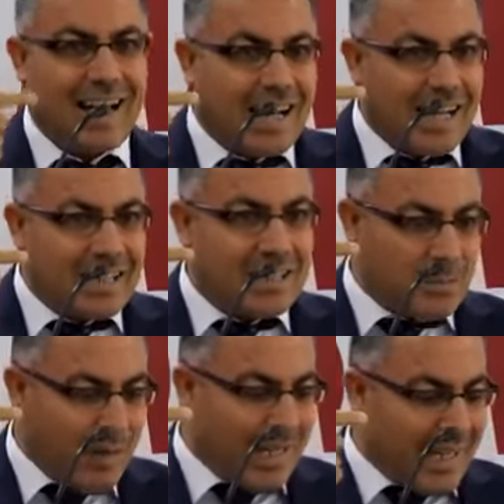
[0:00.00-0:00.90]
And
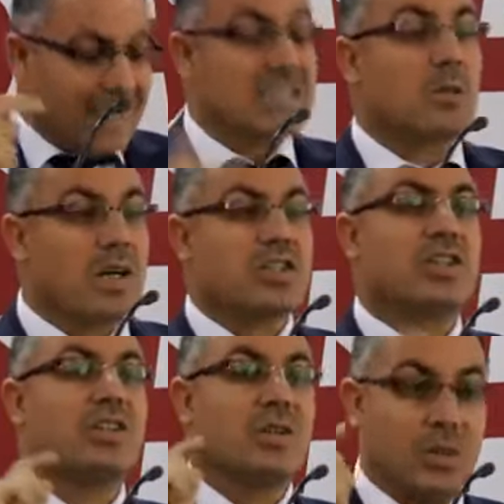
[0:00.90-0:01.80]
my next
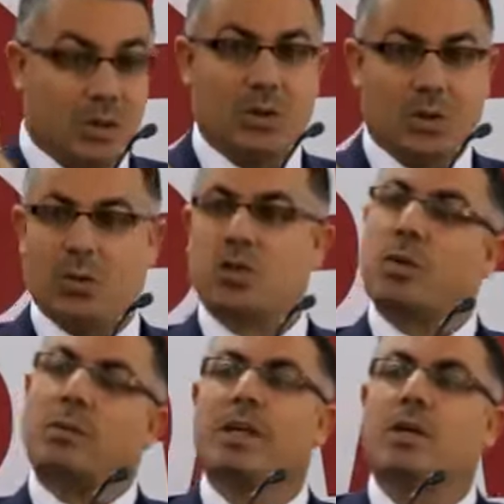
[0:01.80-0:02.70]
question to you, which
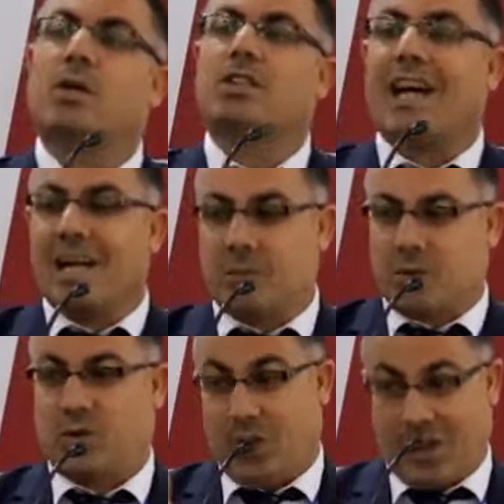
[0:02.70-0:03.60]
would be your time to
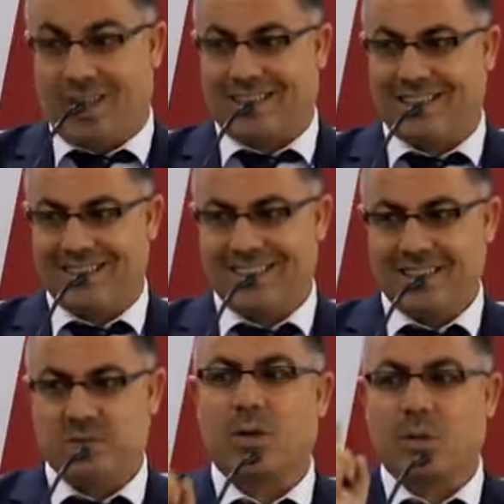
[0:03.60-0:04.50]
talk
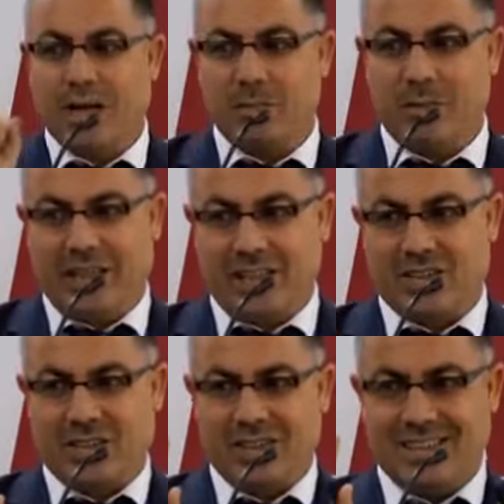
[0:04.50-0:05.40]
for 1
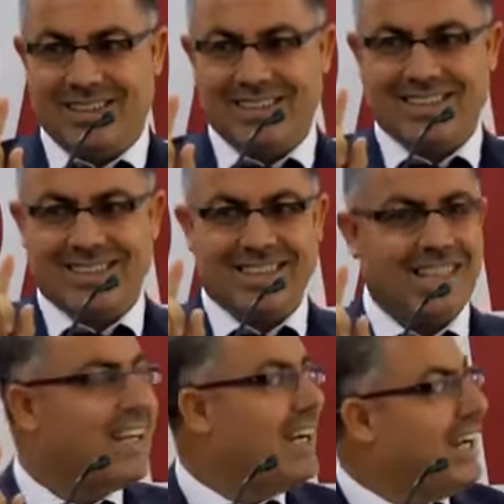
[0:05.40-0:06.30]
minute,
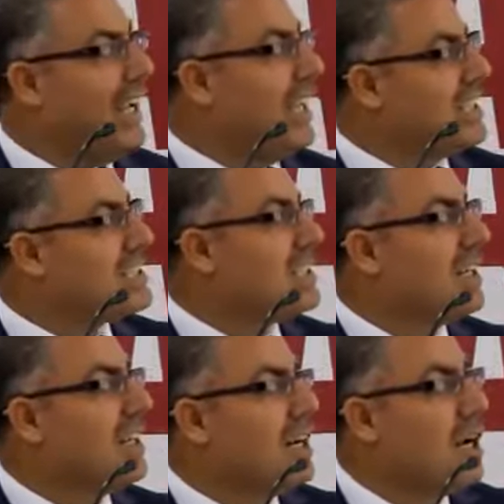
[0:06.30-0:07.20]
is
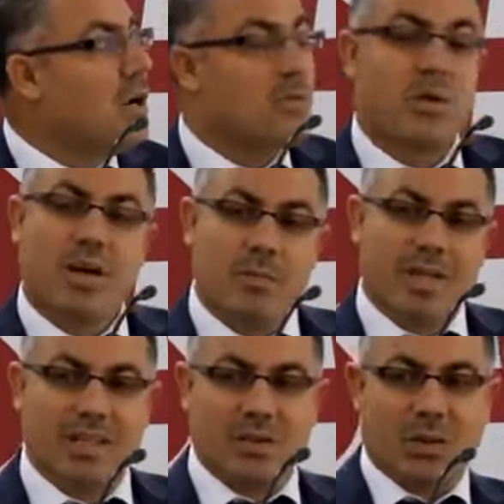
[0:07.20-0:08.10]
for a
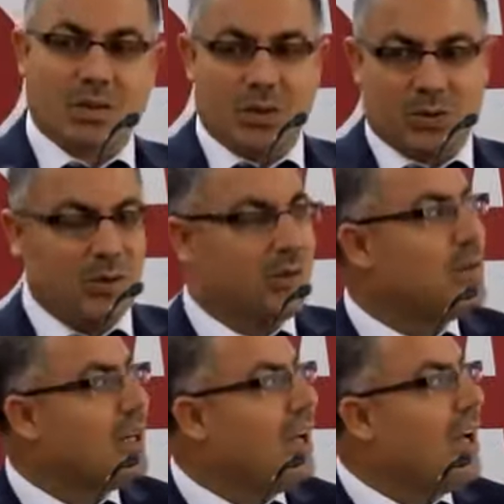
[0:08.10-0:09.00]
minute or two,
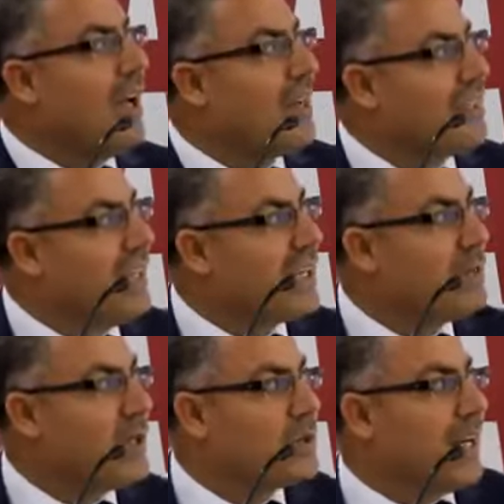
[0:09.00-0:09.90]
think
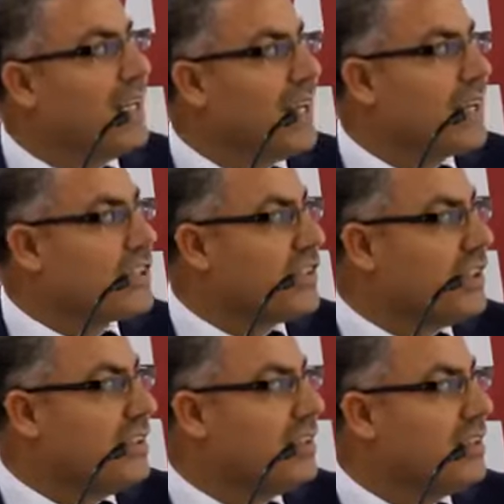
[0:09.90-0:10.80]
about a
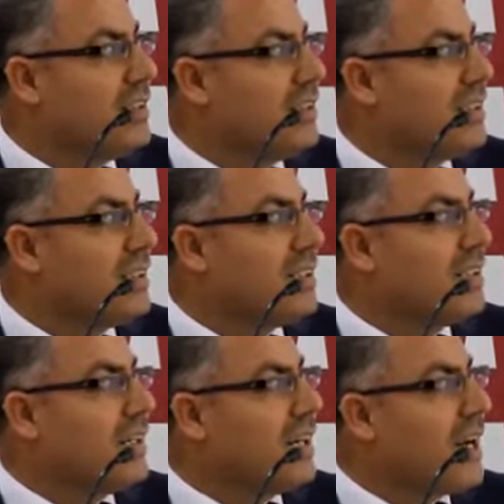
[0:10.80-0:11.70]
lecture
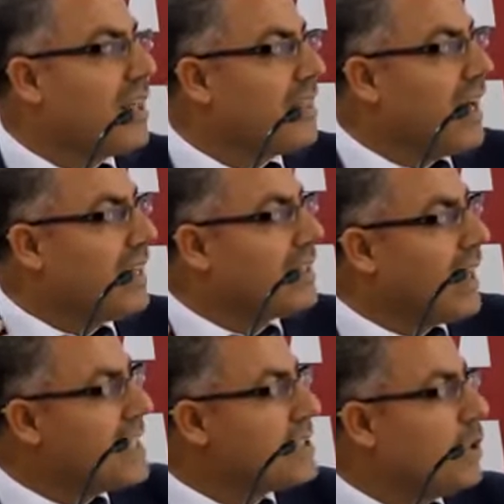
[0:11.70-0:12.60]
that
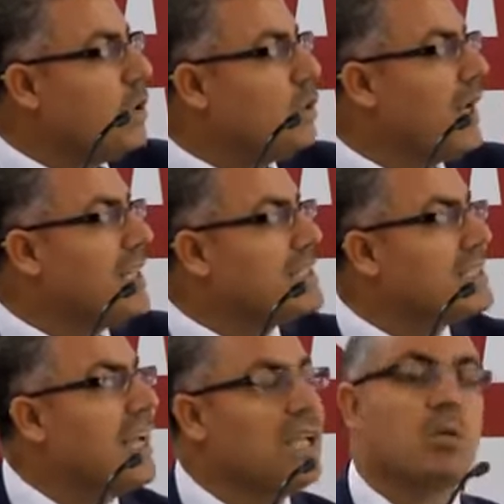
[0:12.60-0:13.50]
has always
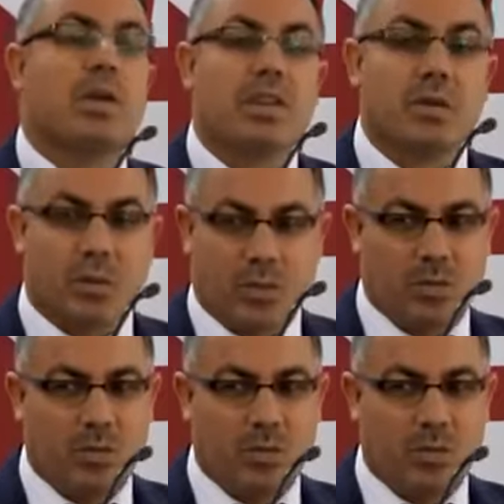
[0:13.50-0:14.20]
stayed with you.